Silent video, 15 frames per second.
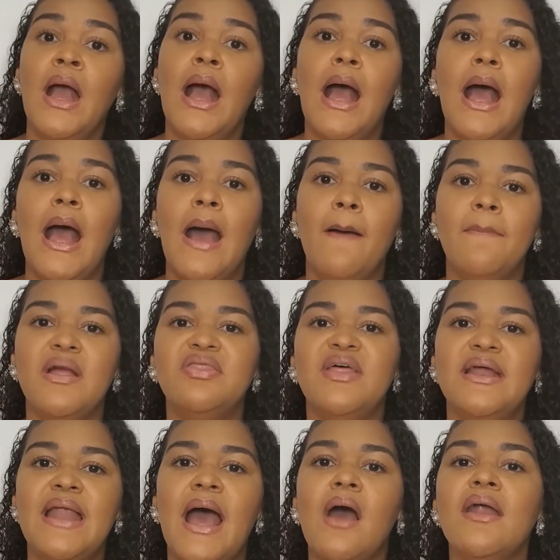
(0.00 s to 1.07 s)

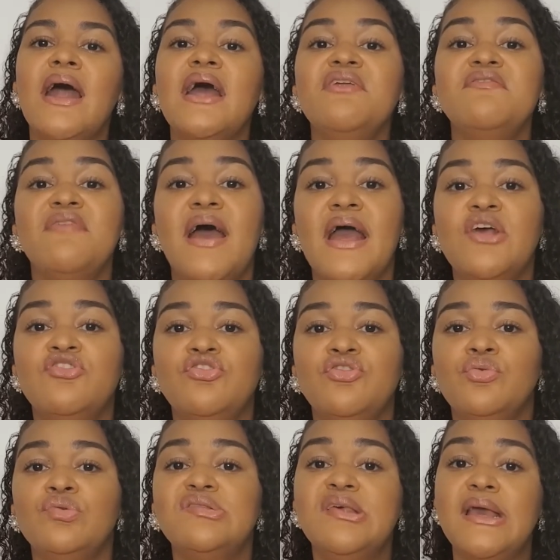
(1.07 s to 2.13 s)
Then I would advise
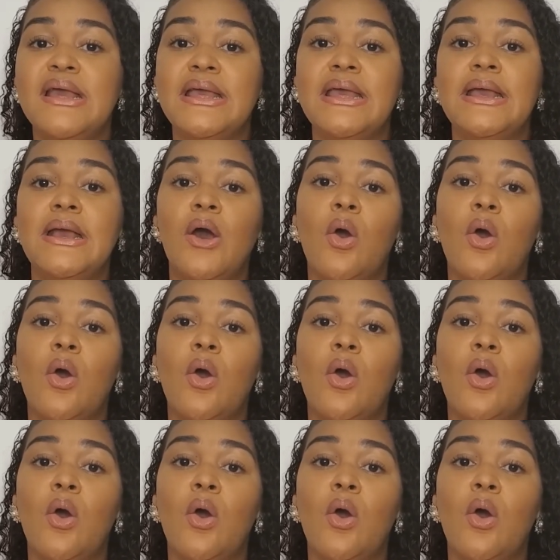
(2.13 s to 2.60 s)
you taking